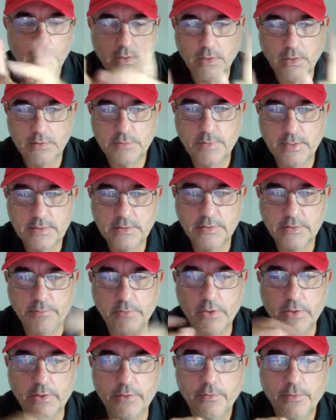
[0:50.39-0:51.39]
especially
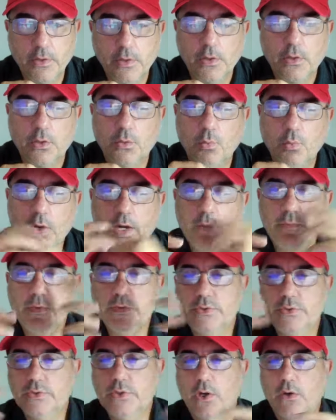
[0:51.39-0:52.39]
murder, where
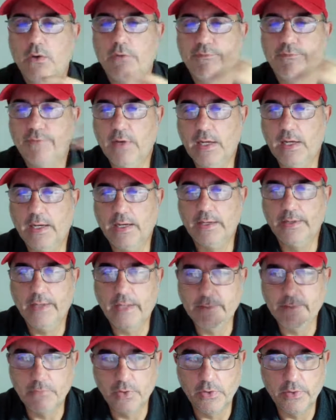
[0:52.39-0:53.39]
would you go to find
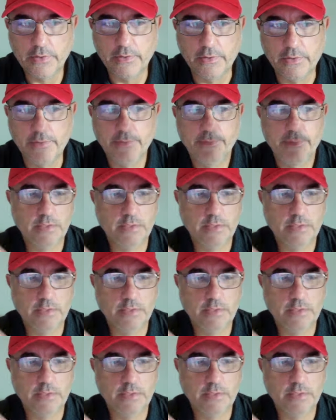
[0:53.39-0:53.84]
a murderer?